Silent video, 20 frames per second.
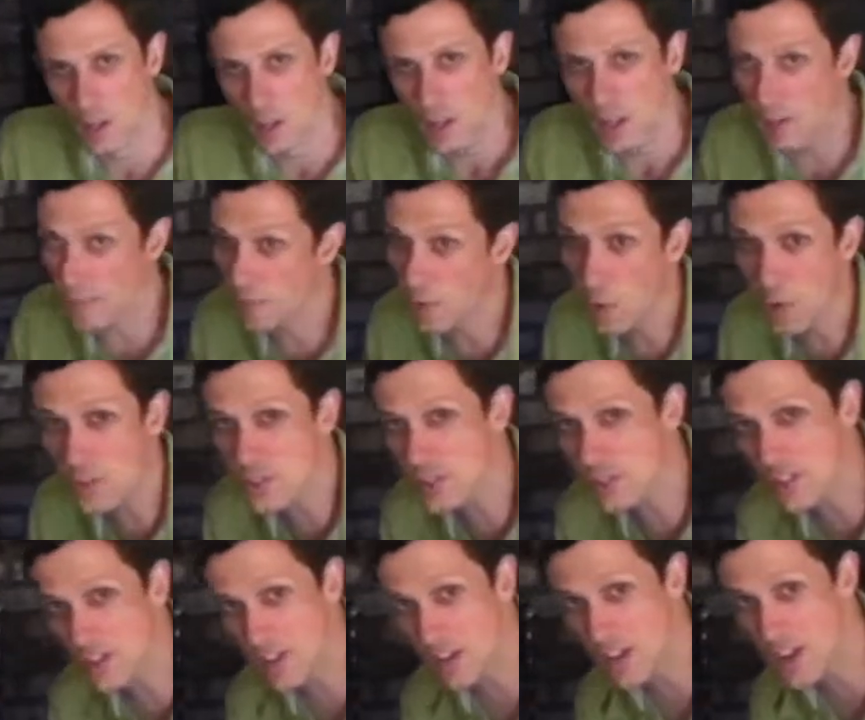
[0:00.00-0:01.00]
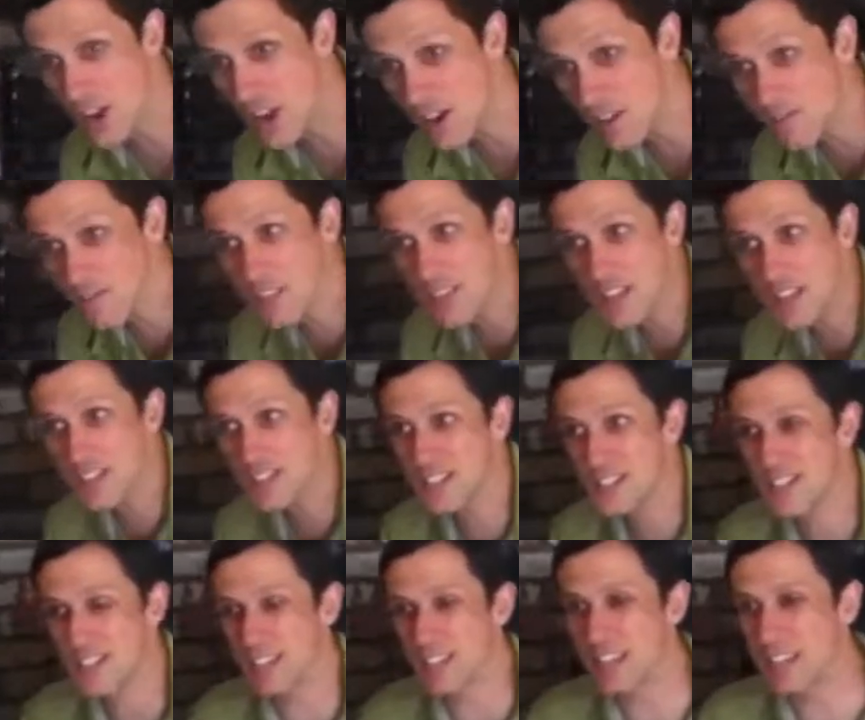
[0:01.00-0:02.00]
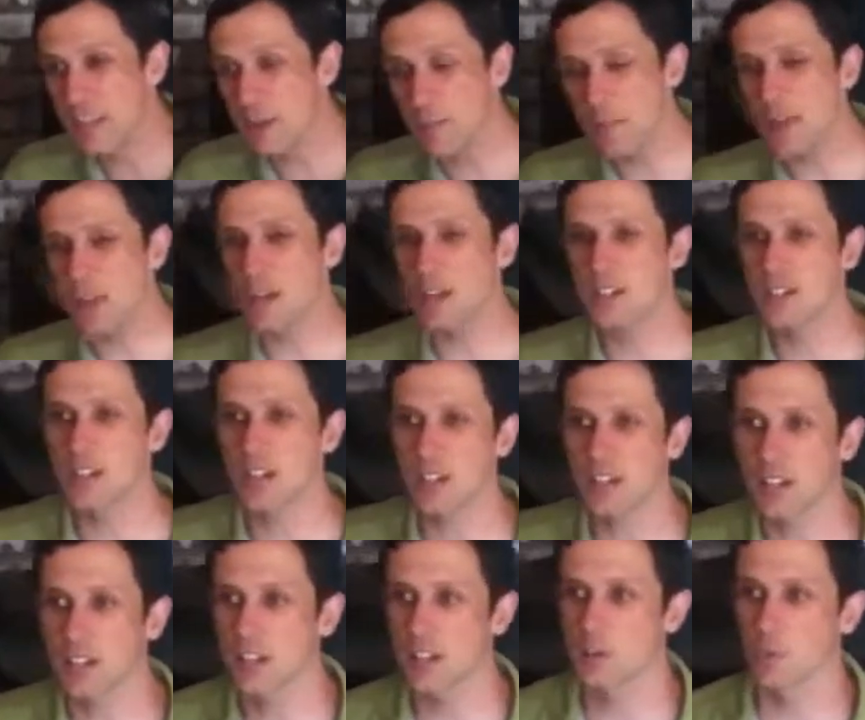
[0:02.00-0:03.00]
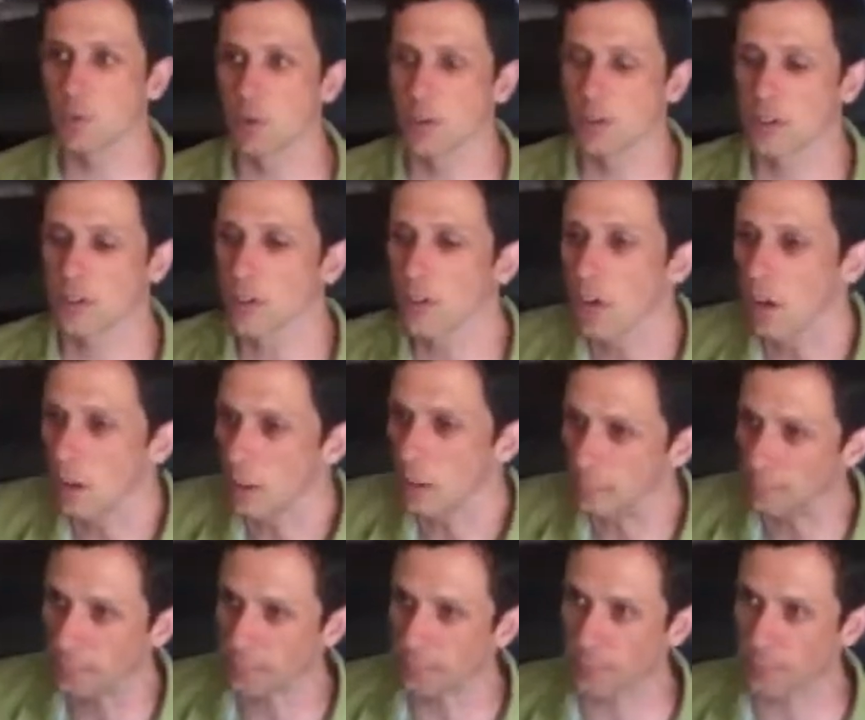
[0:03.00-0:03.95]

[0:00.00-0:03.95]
And of course, none of these gimmicky techniques worked at all.